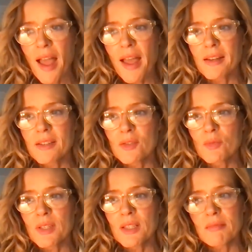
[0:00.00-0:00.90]
And
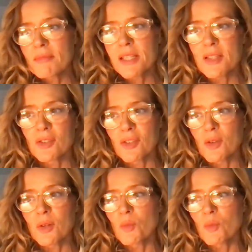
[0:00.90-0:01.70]
we still do.